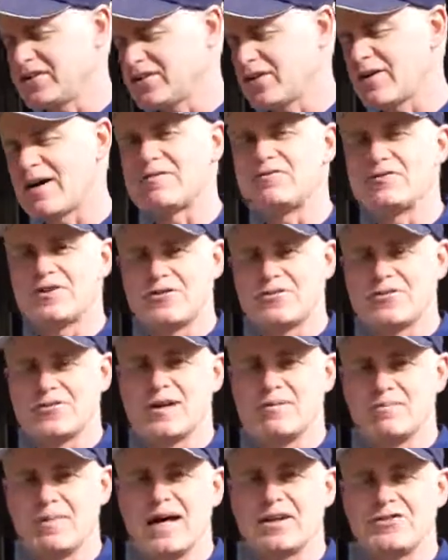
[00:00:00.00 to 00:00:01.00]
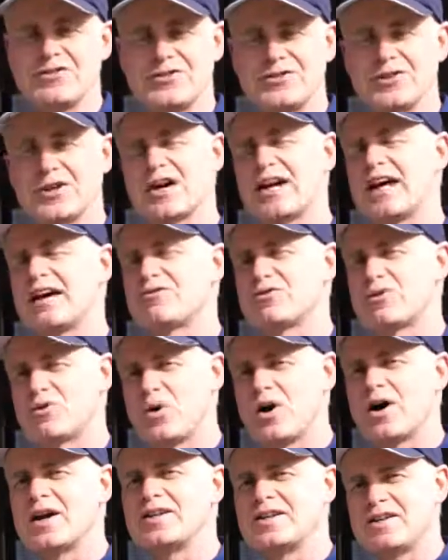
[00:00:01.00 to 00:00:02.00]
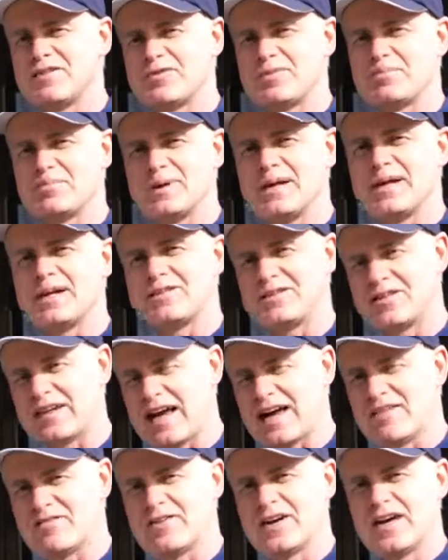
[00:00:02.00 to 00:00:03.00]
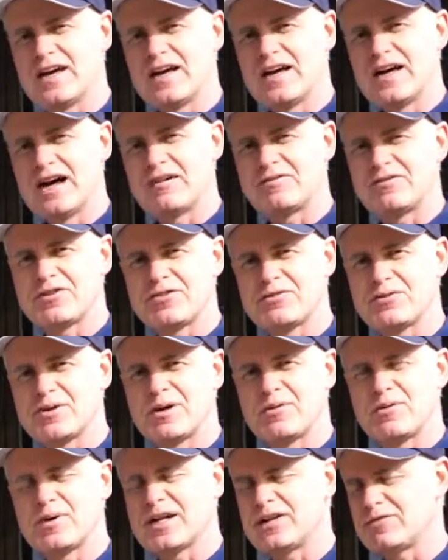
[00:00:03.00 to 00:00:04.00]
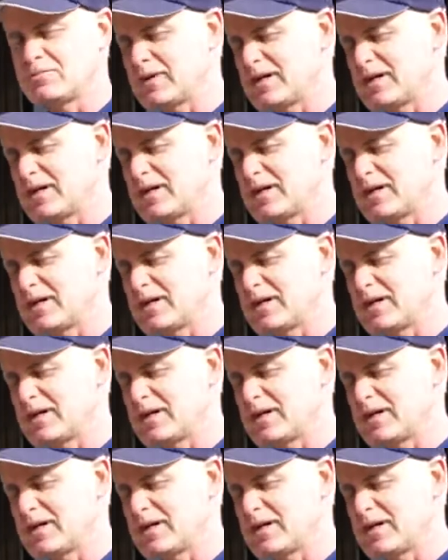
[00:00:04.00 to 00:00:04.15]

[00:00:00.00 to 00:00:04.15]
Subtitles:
So after 3 months, you're going to have quite a different beer to you have after 3 weeks.